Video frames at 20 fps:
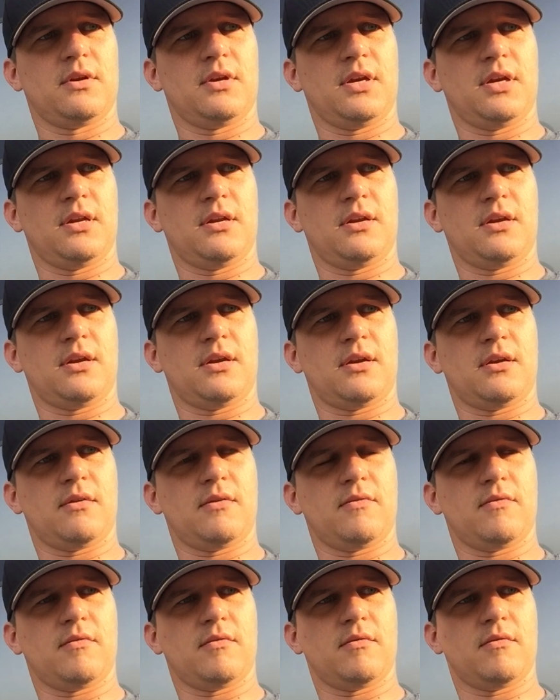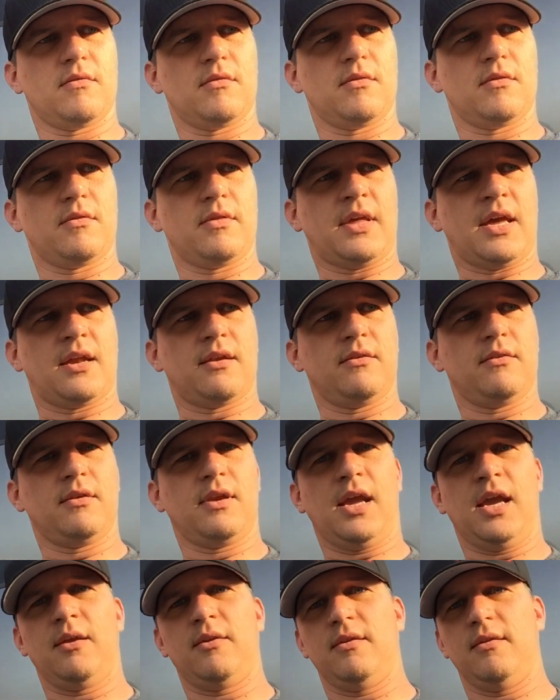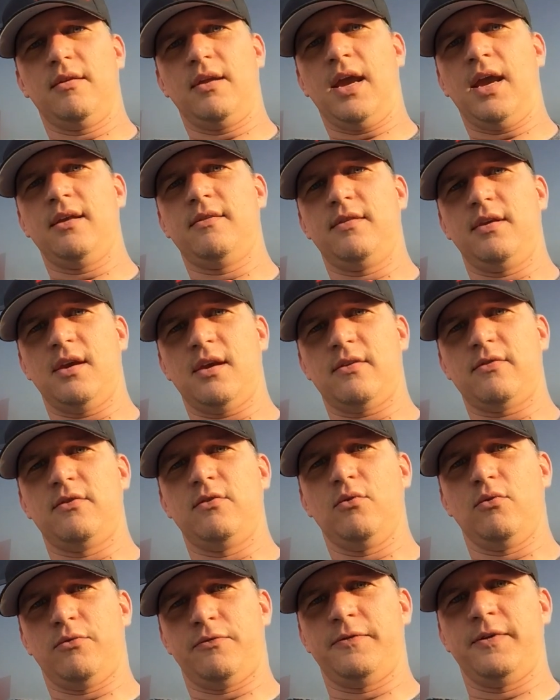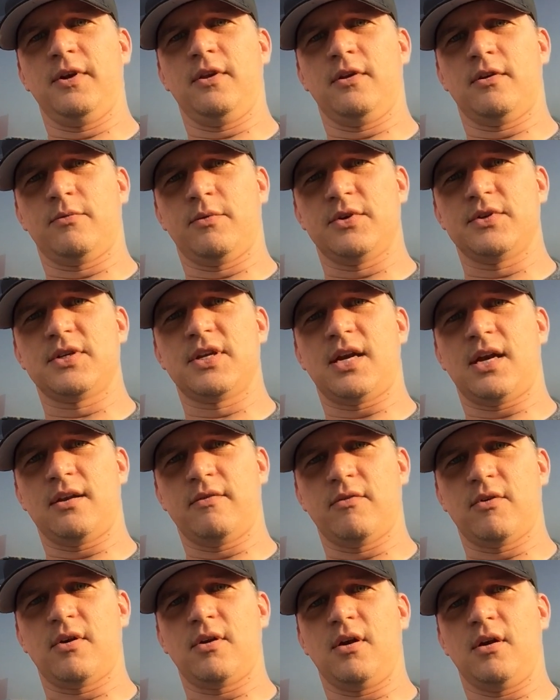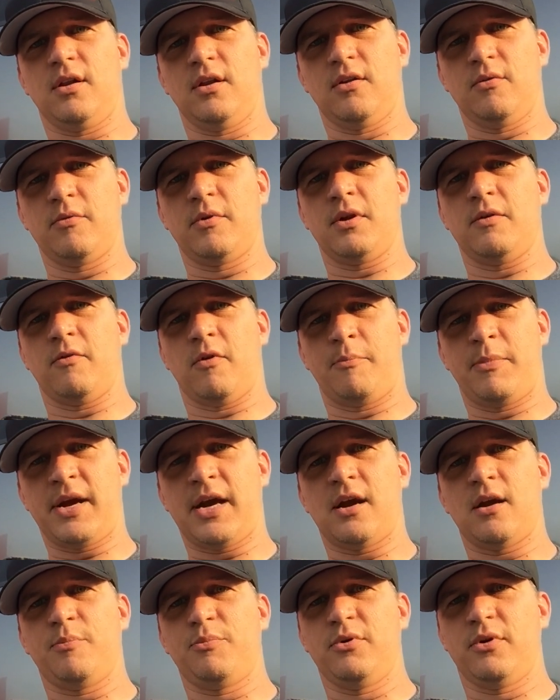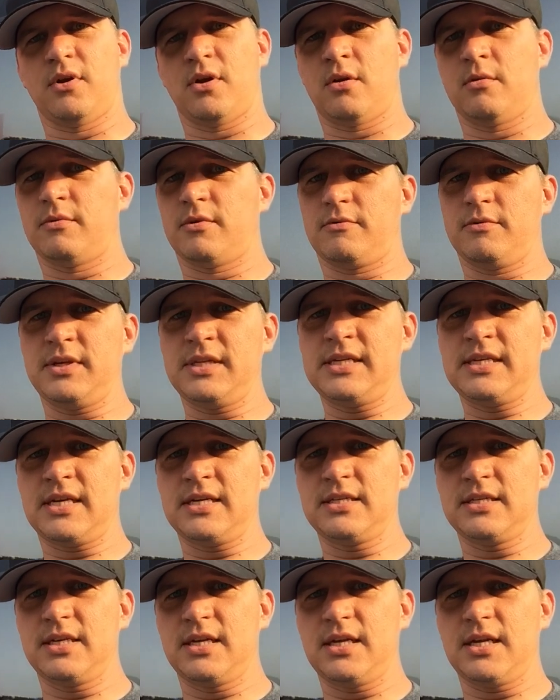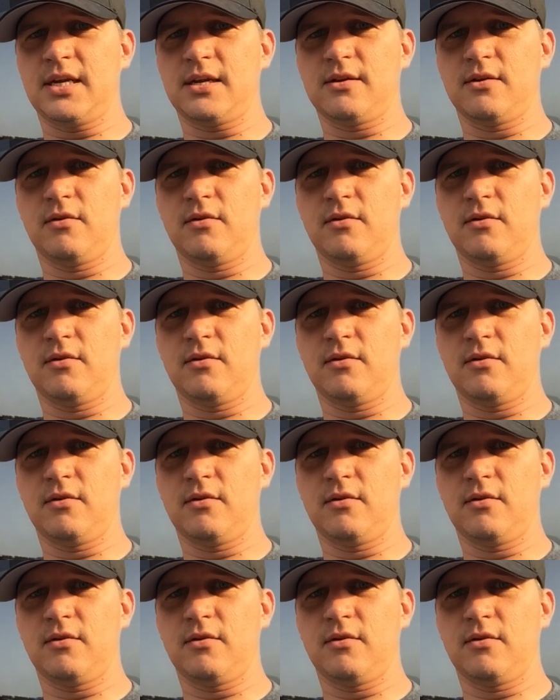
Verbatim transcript: and that ATS dual fueler was kind of a little bit of a bear to put on, but really nice kit